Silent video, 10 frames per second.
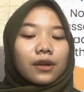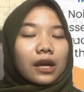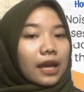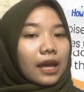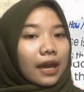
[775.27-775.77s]

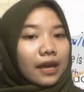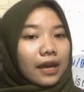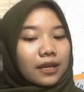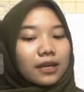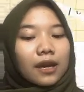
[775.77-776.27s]
Okay,
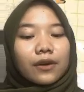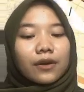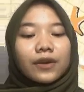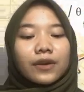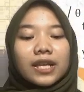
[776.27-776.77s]

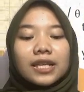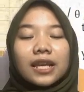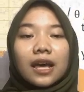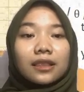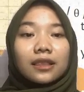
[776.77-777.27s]
voicing
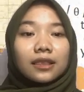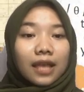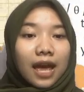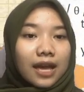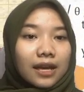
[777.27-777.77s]
and
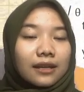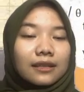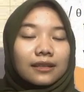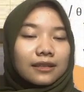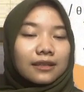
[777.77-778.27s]
length.
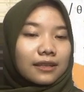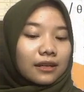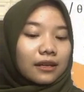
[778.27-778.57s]
Th.